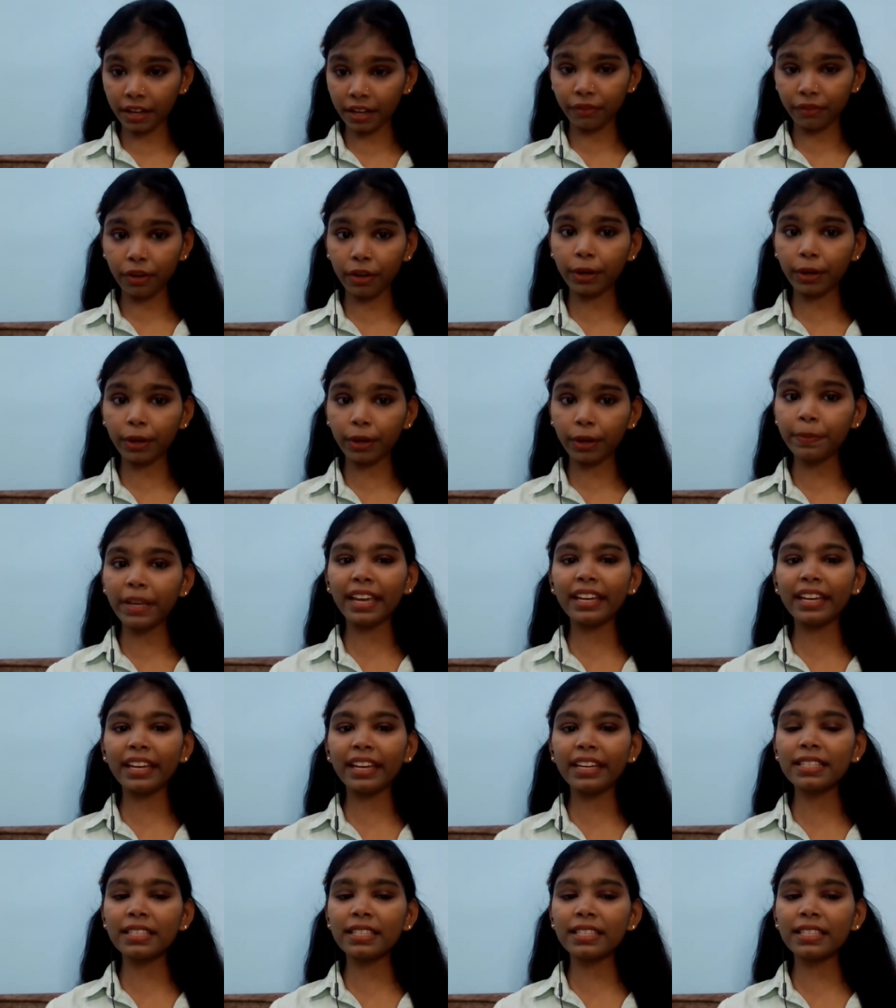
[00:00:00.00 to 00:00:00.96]
developed
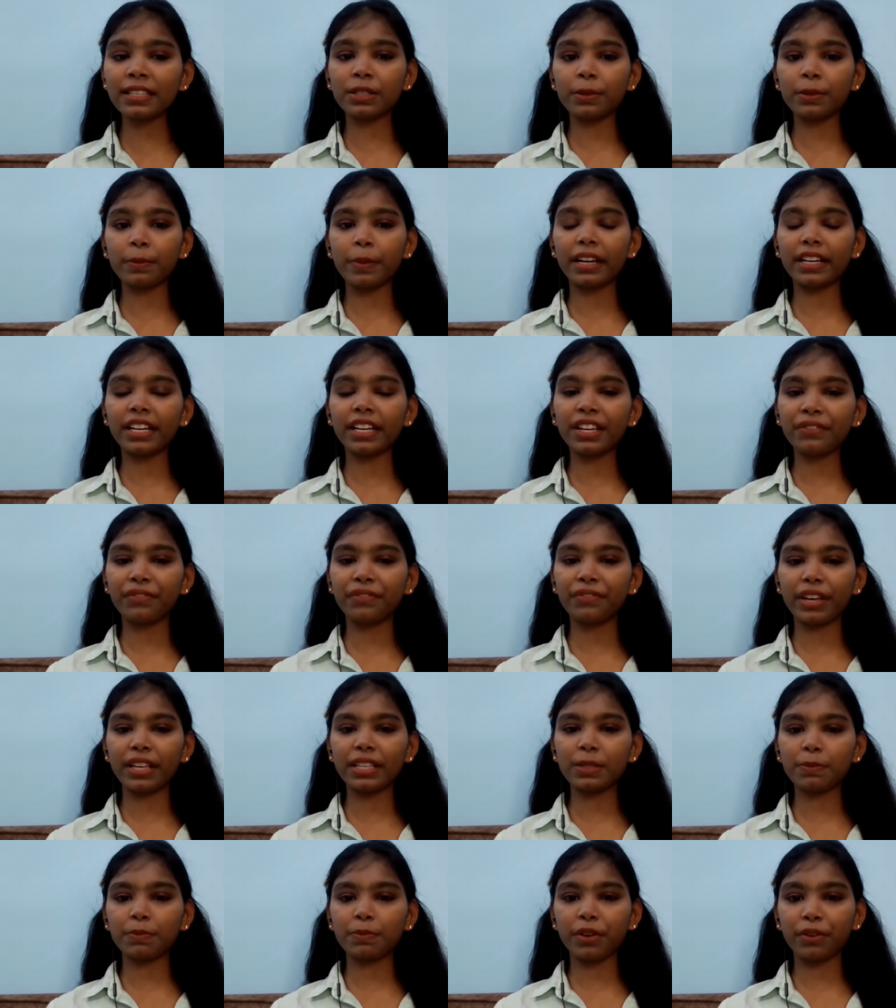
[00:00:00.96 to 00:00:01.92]
any systematic
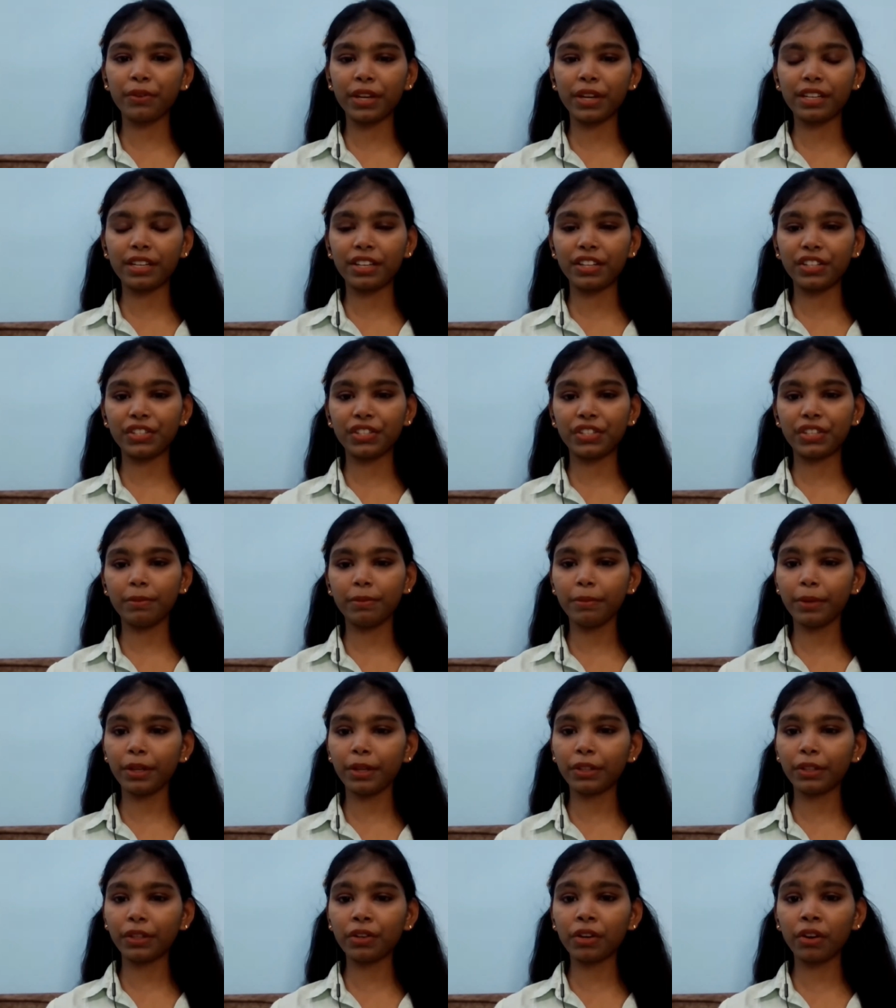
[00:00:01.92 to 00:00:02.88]
waste
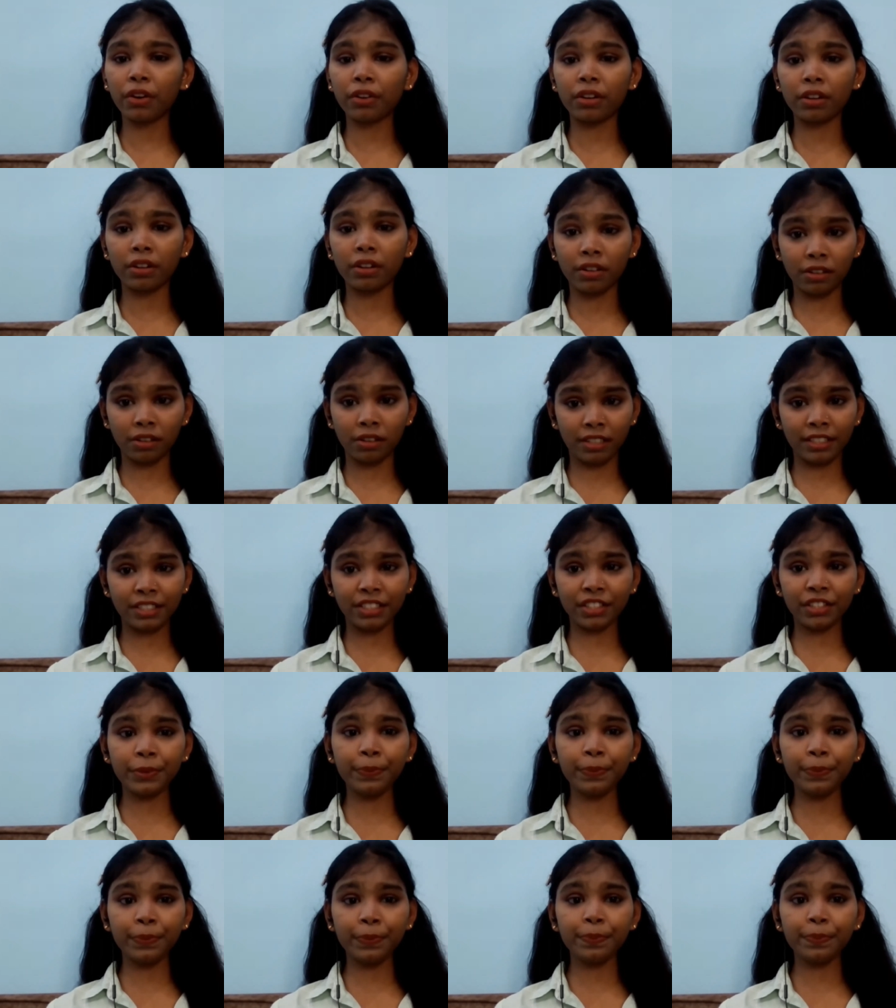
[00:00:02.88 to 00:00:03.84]
prevention
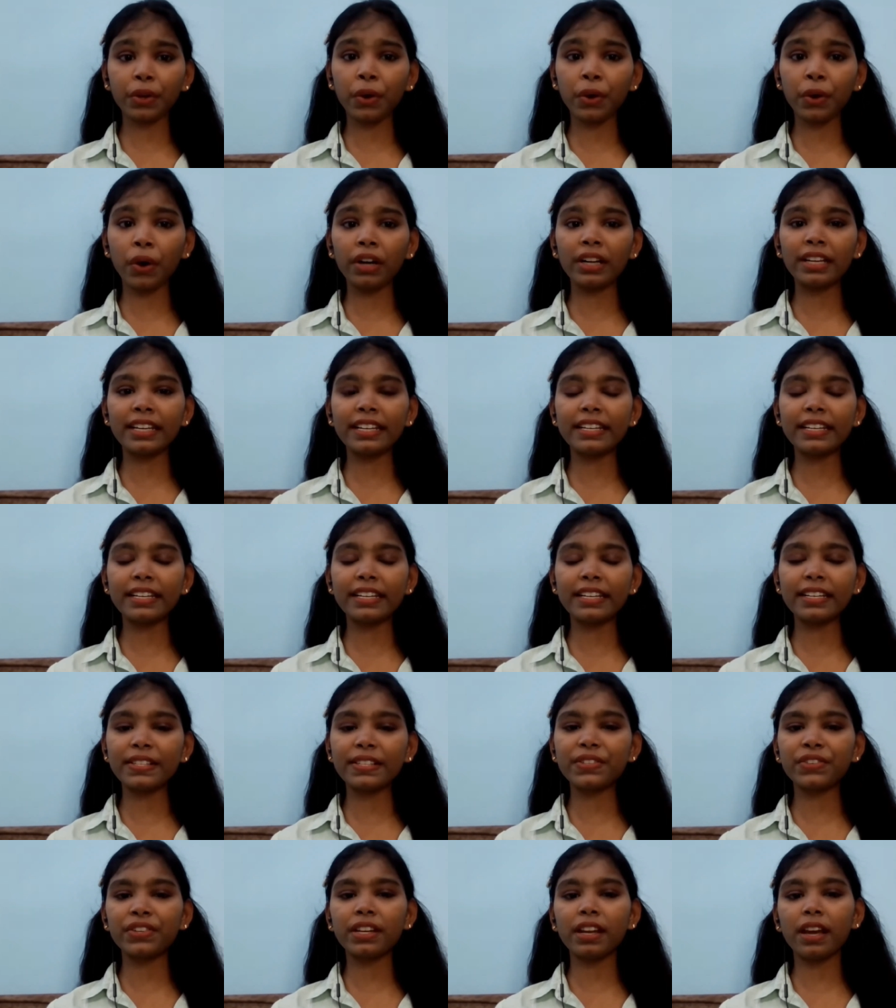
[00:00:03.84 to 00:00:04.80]
methodology called
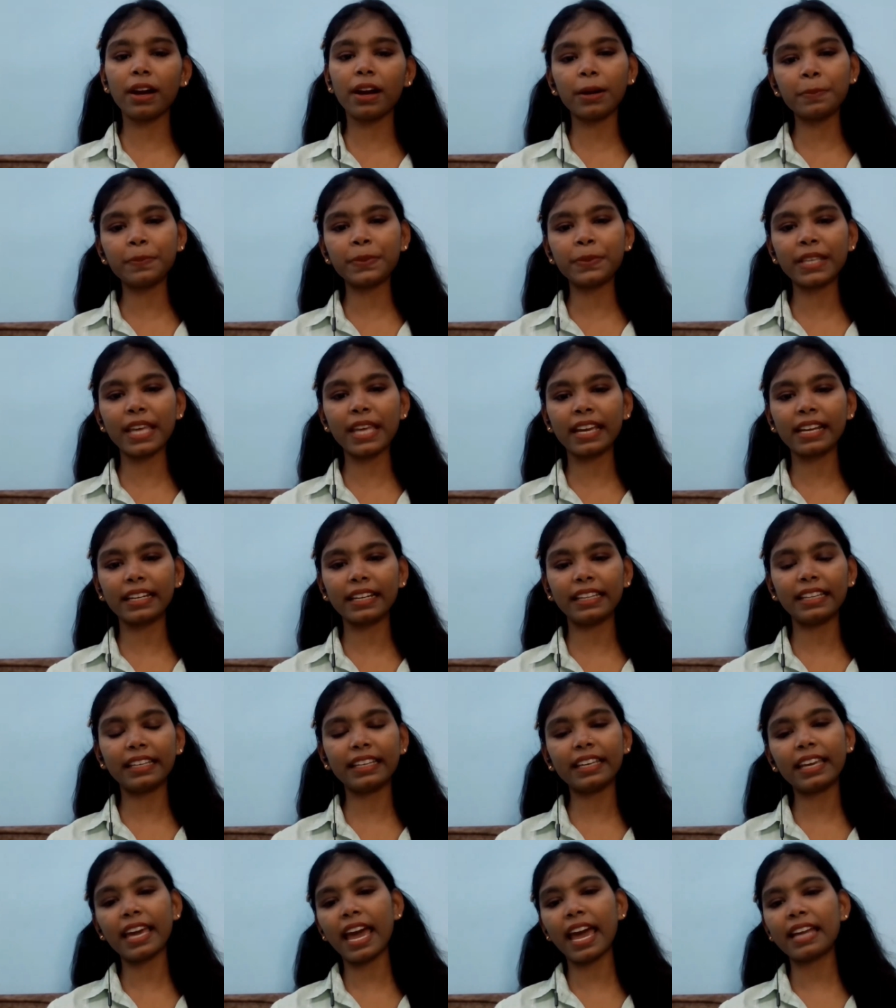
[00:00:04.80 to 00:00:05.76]
Industrial
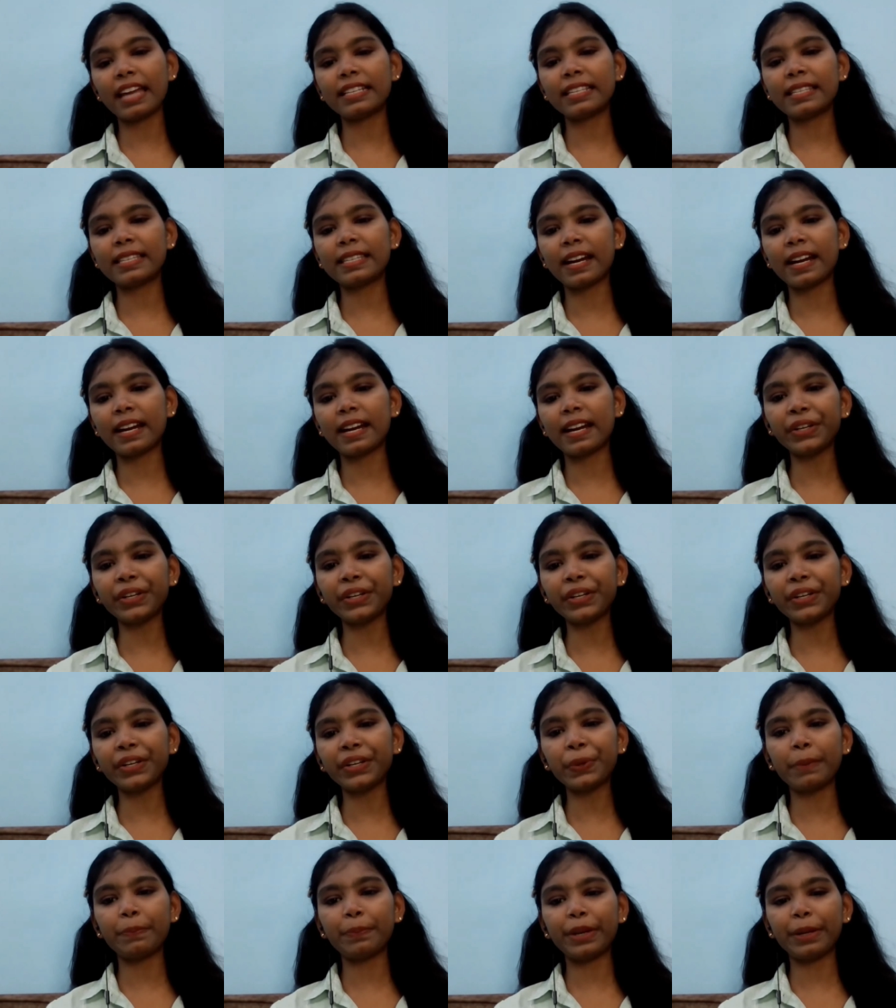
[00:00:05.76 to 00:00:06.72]
Upcycling and started
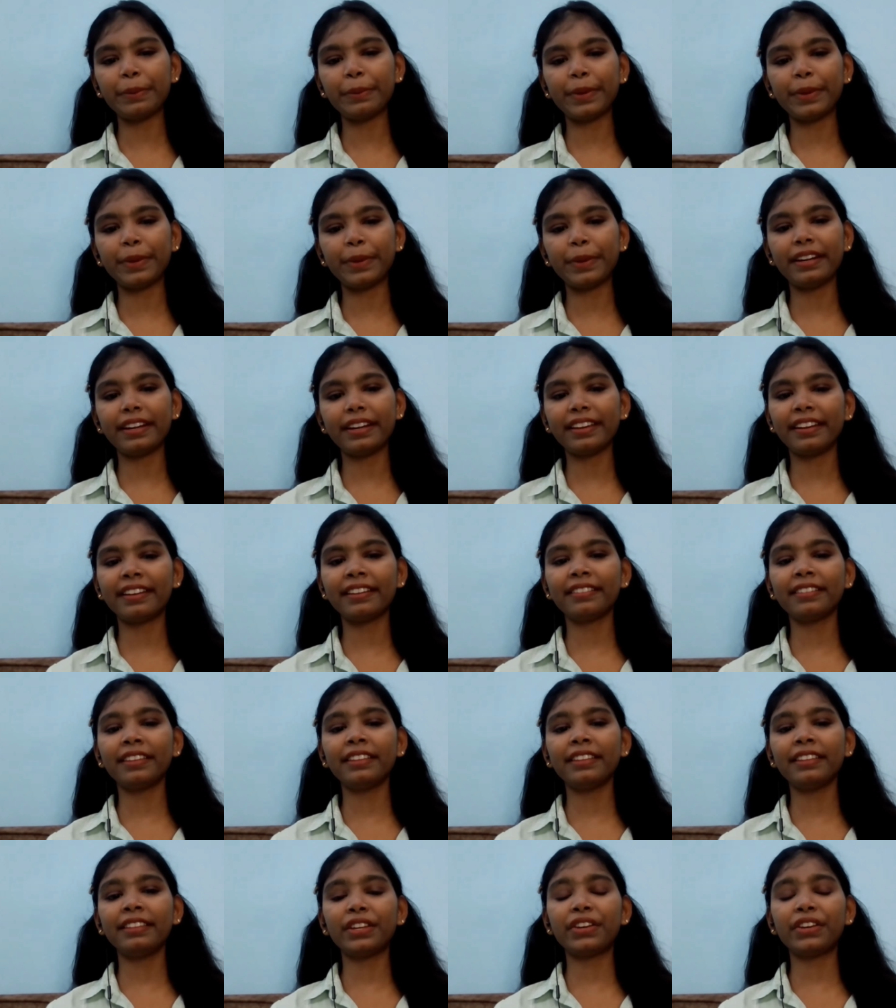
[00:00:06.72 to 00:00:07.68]
to implement it
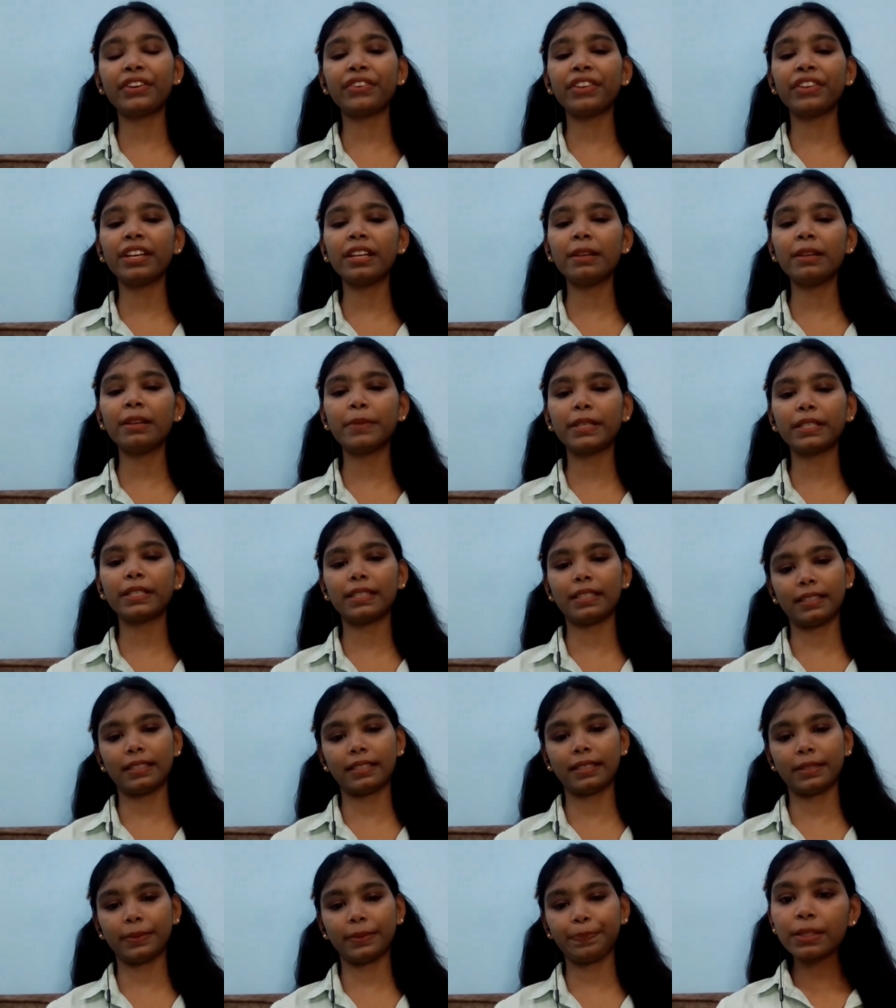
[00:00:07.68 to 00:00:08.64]
in the real
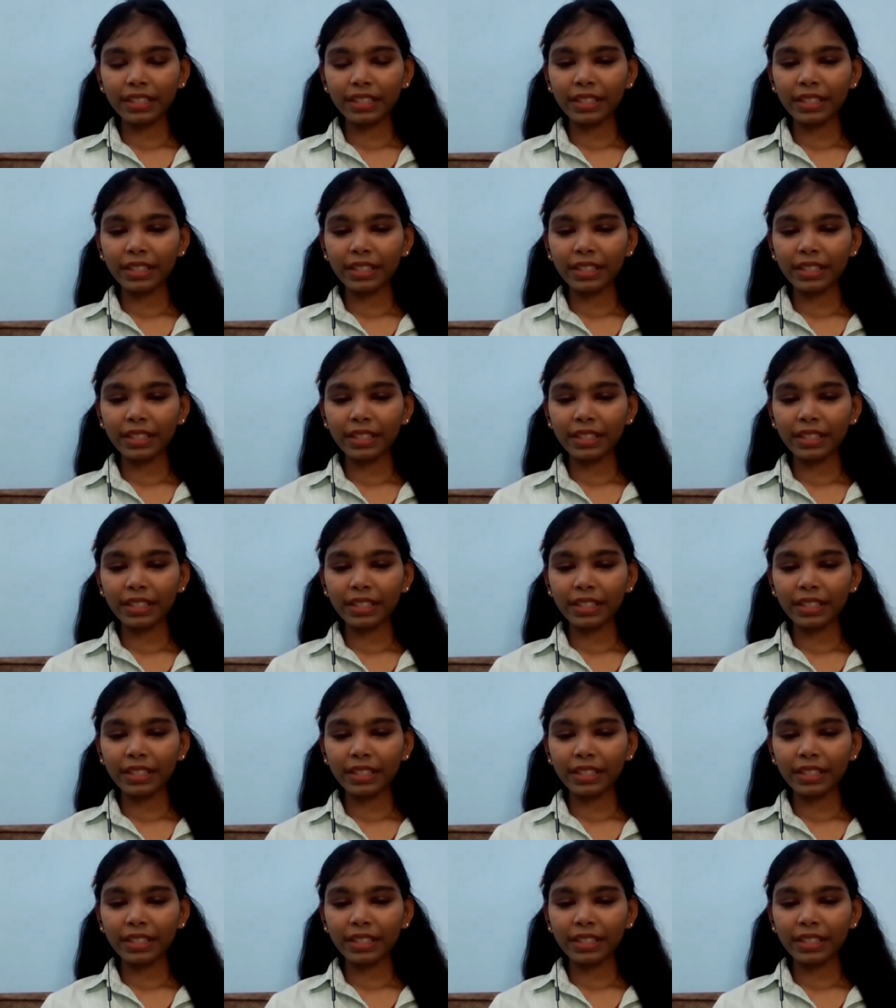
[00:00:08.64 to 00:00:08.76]
business.